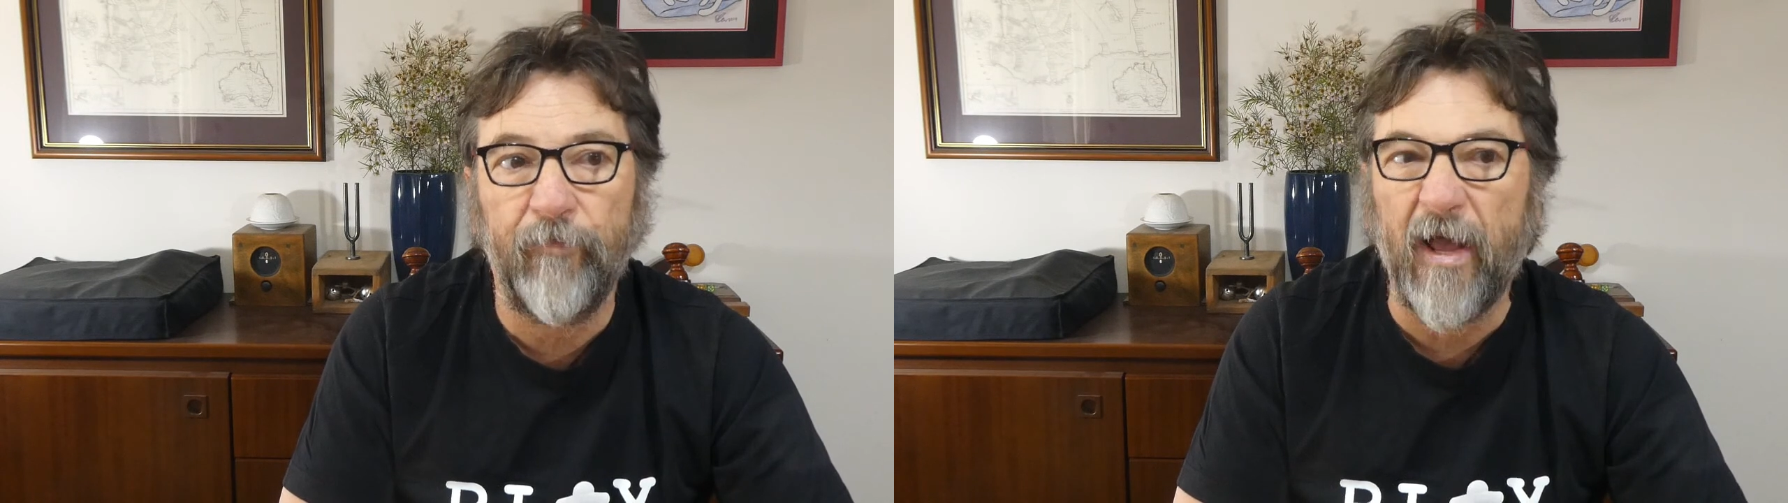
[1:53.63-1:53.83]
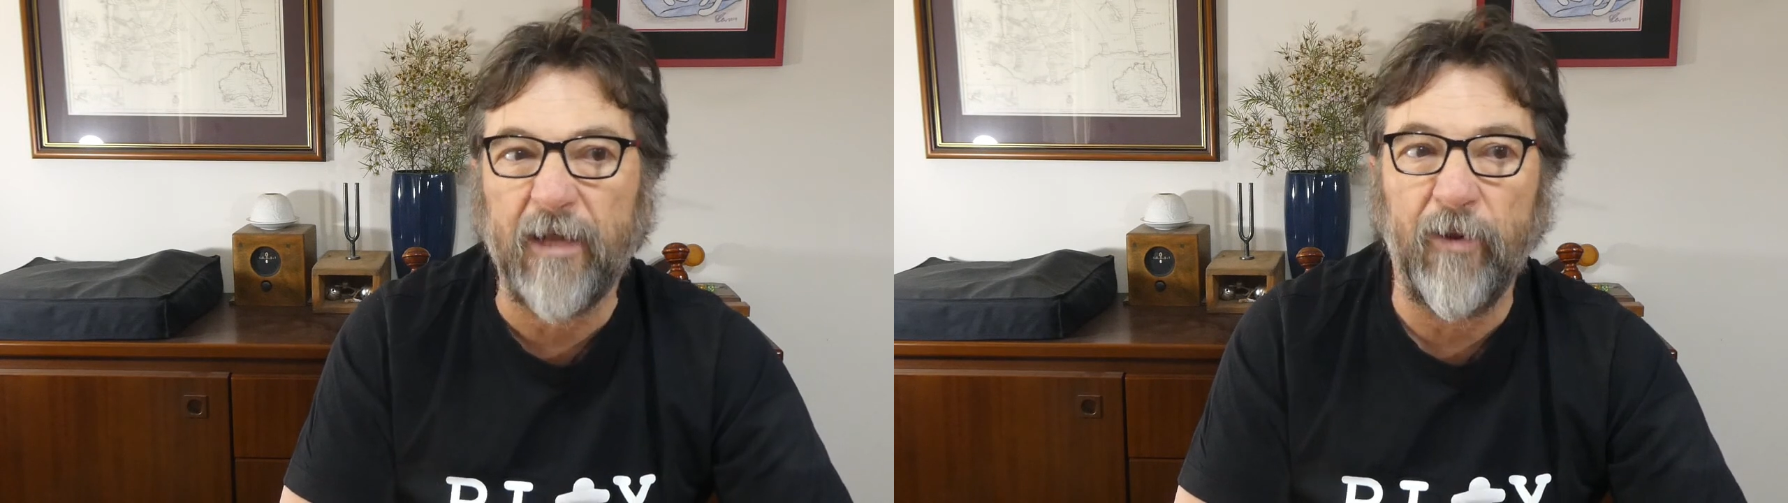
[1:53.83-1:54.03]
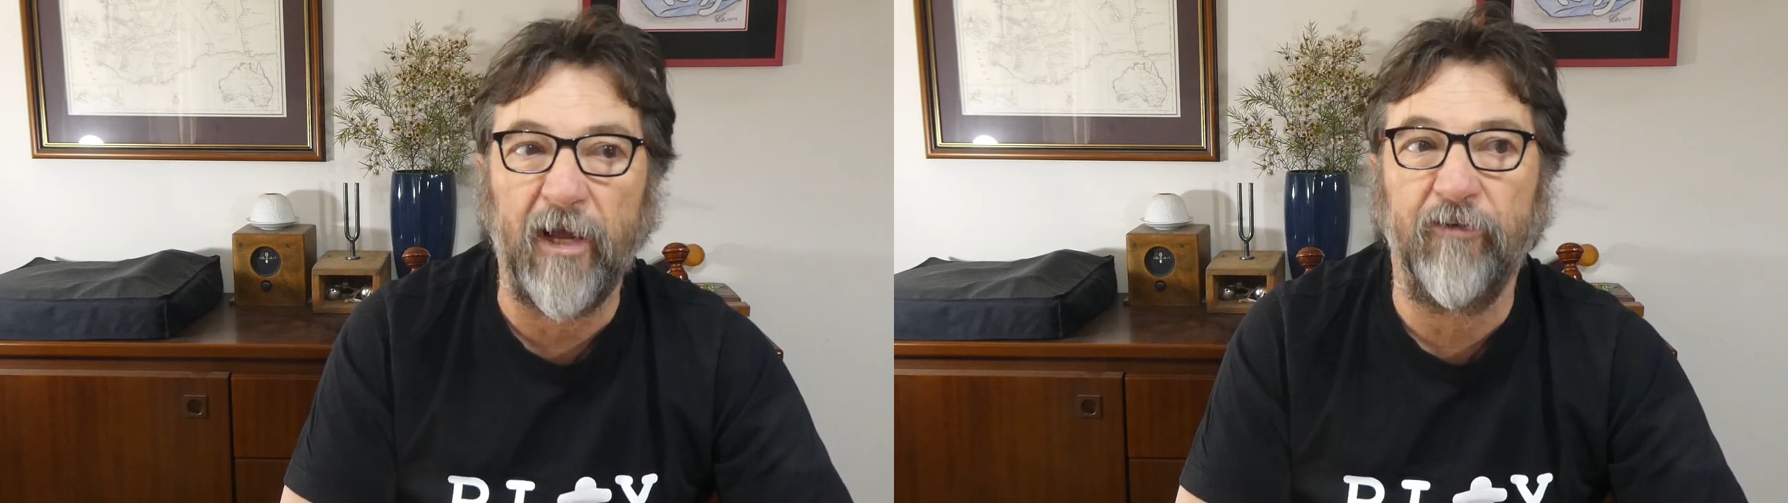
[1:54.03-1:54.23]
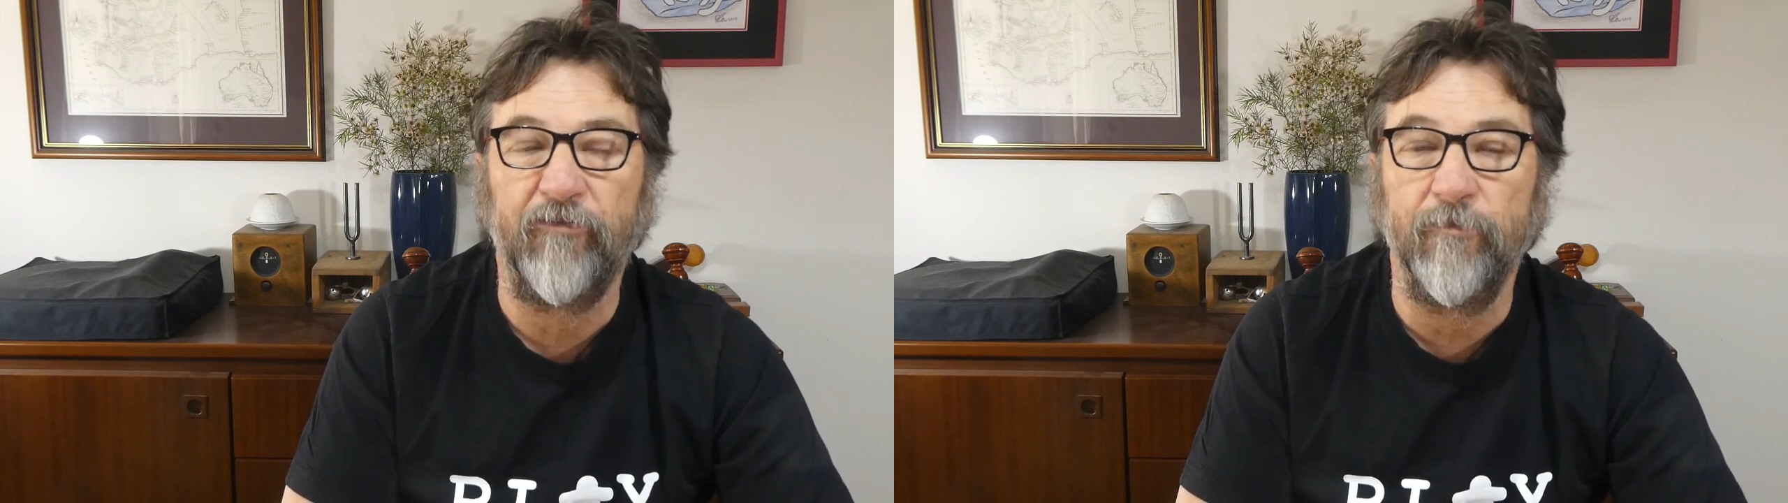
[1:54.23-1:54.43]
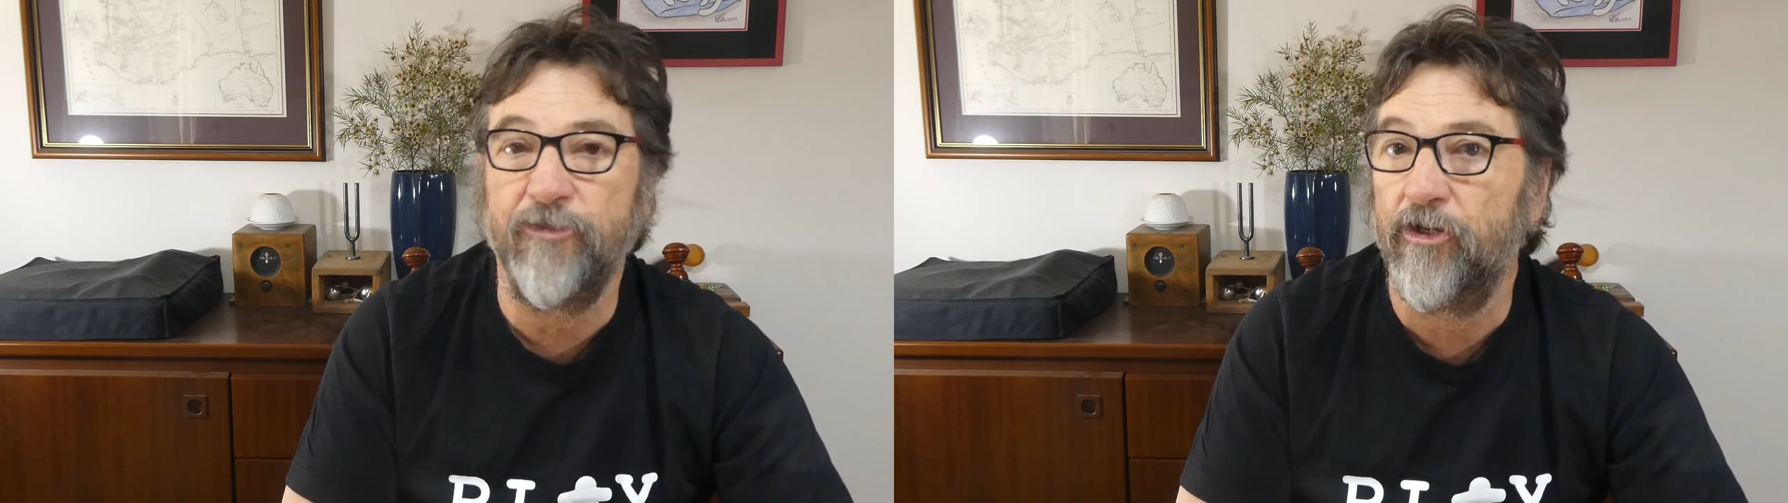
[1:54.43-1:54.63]
backpacker
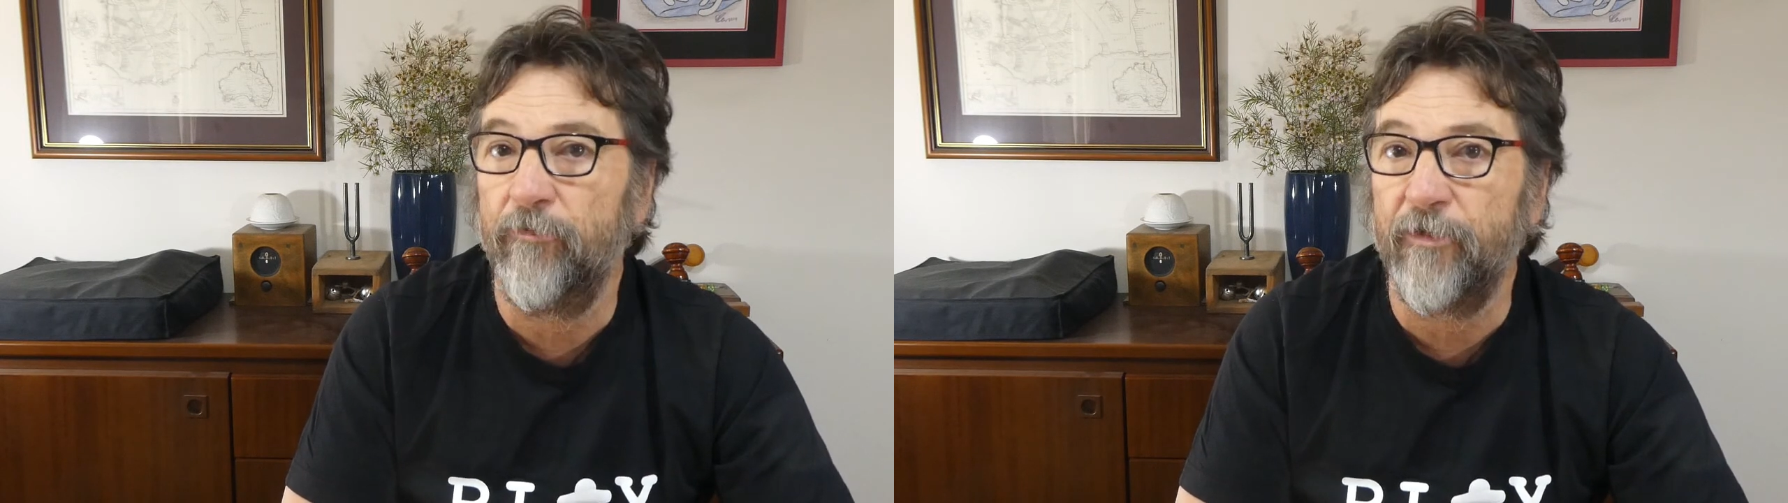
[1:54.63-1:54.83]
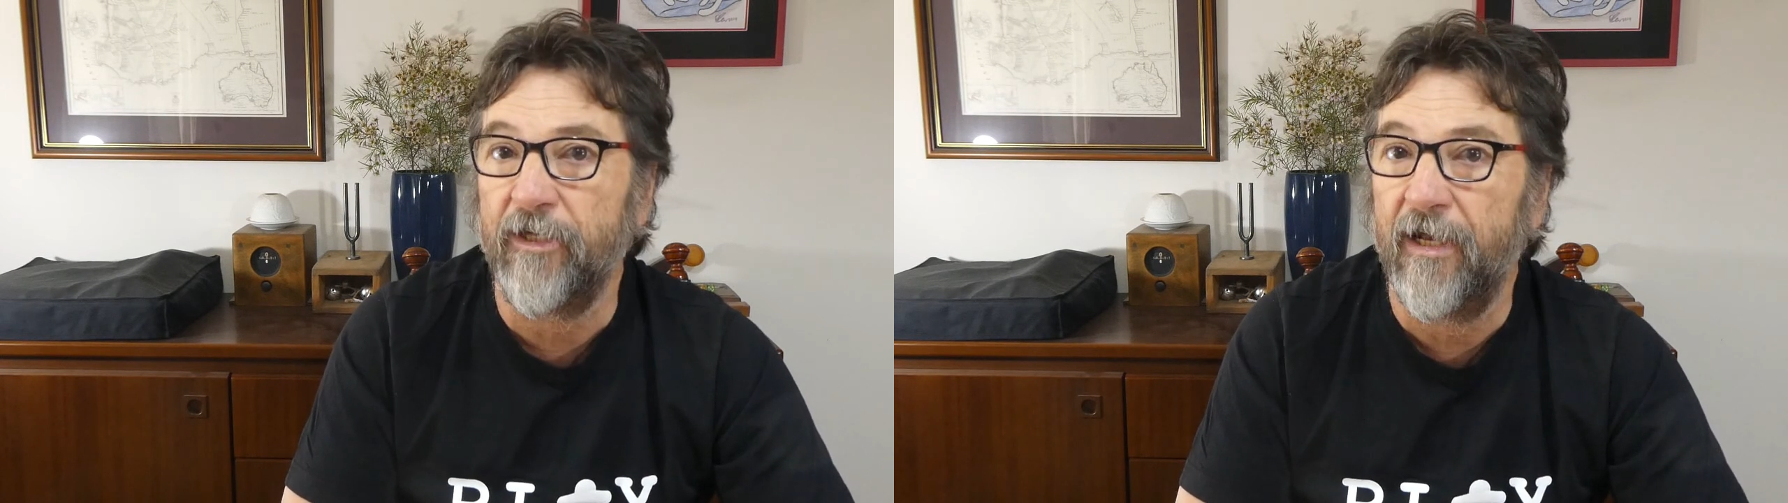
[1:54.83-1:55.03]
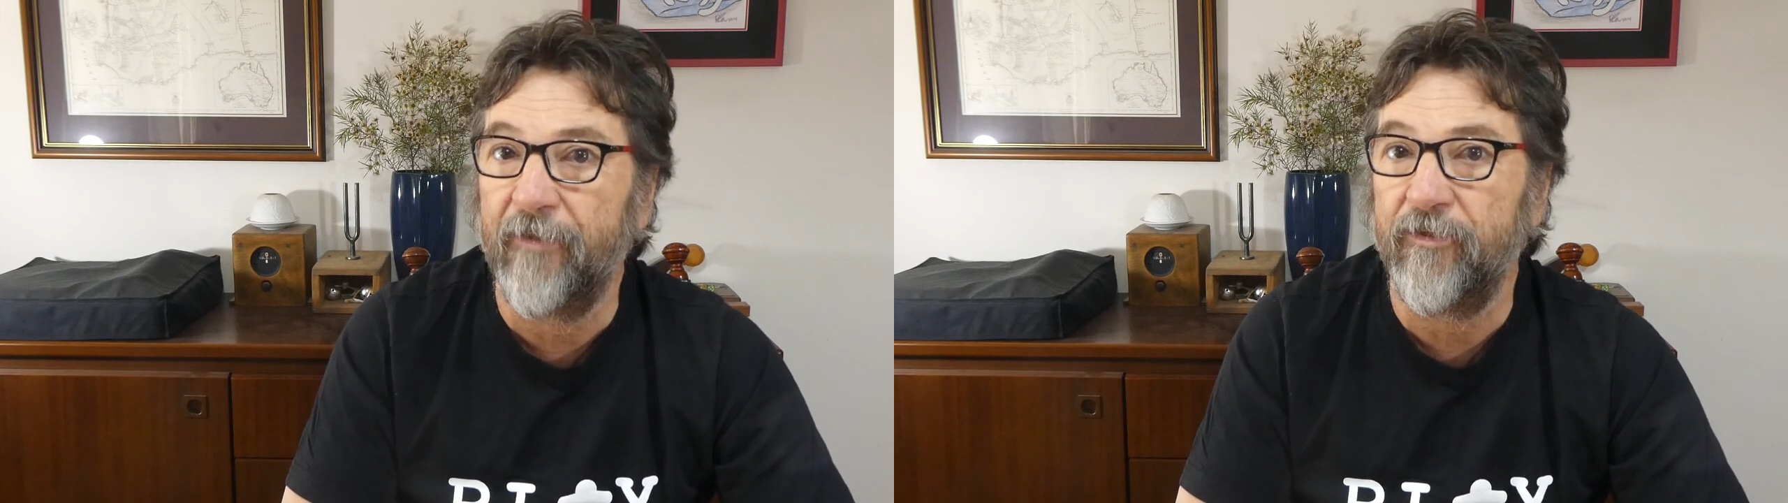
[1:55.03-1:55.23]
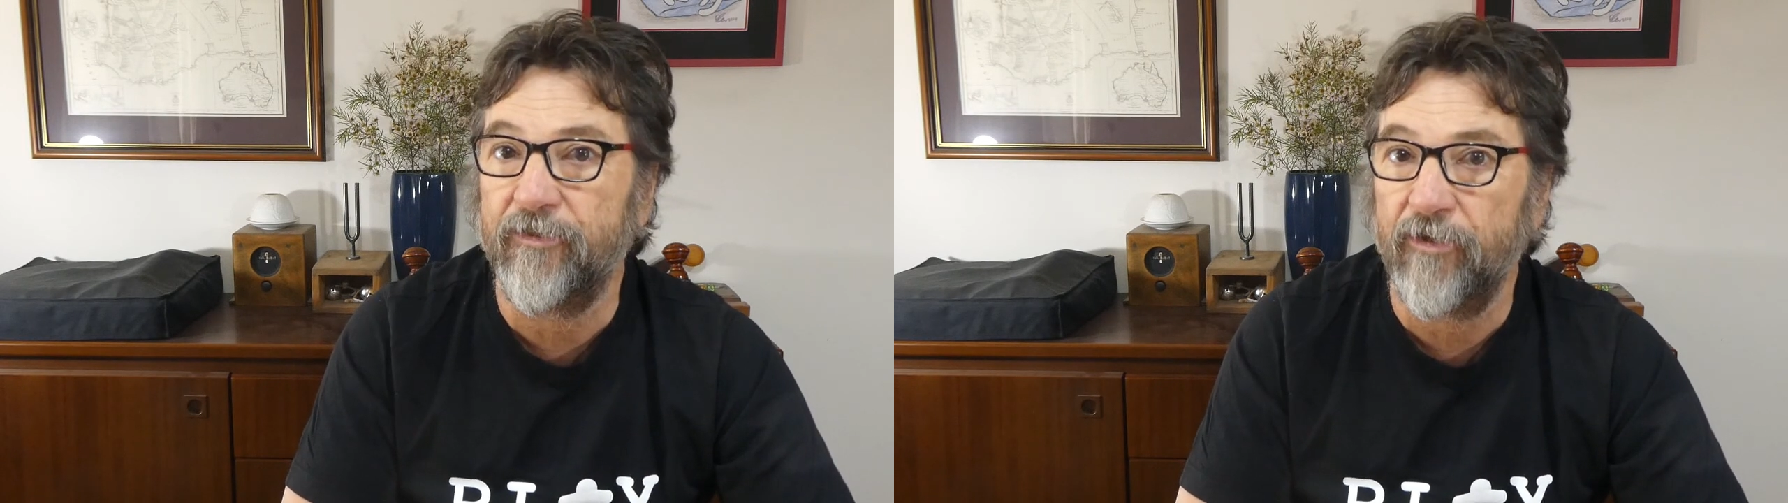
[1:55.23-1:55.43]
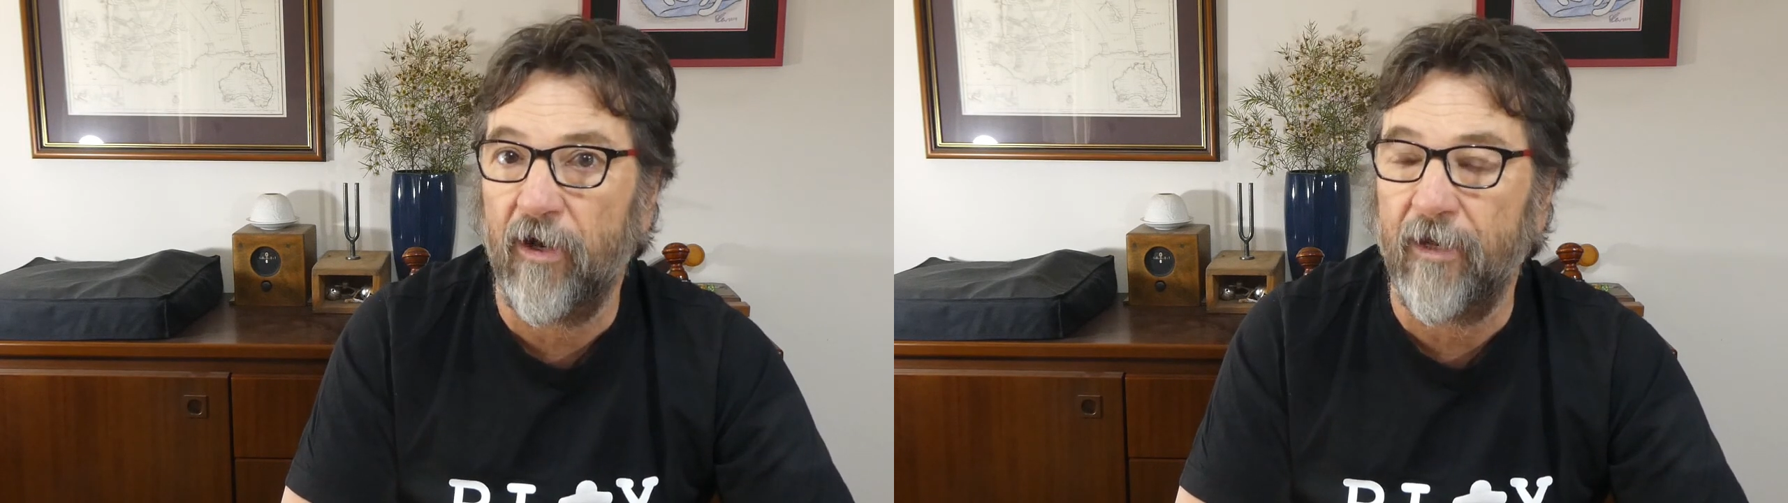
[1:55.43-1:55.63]
from Germany at the
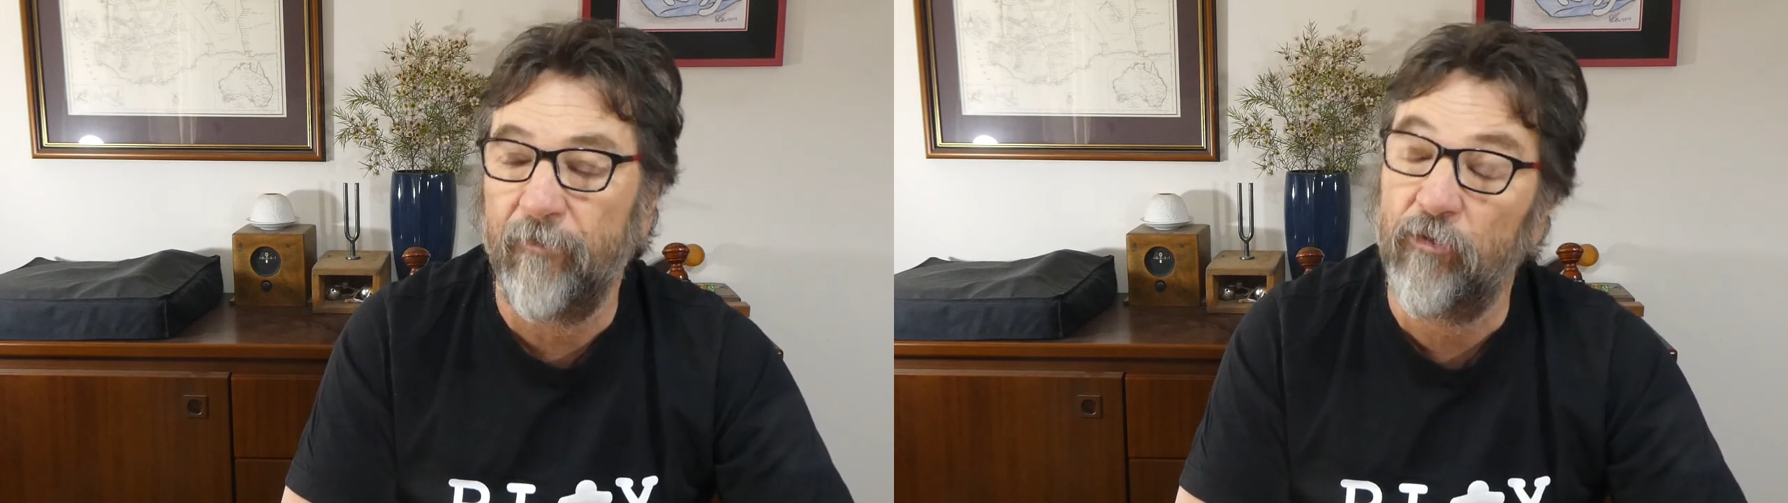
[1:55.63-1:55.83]
time,